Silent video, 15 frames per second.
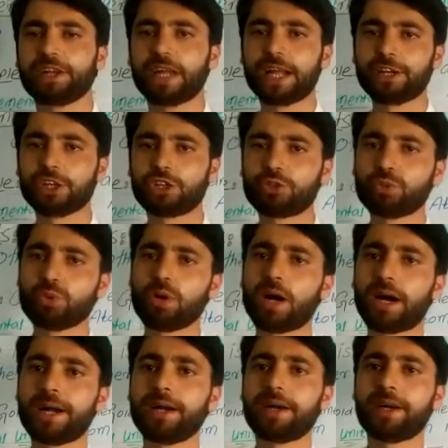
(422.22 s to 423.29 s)
92
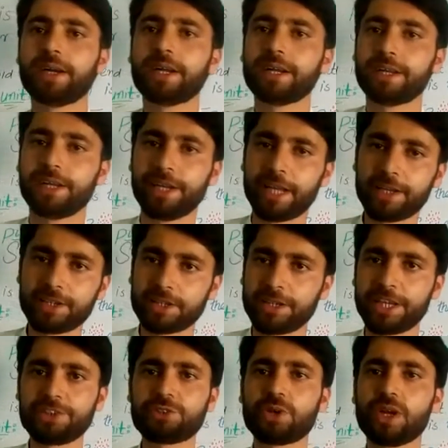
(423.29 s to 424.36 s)
are
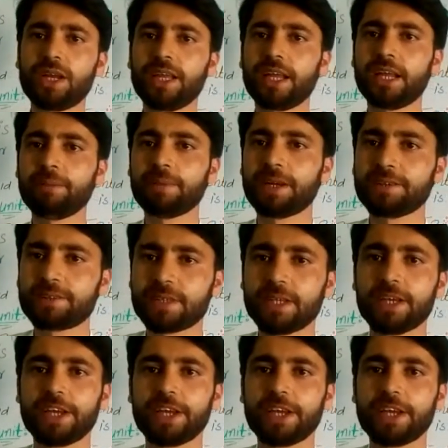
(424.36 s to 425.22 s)
natural elements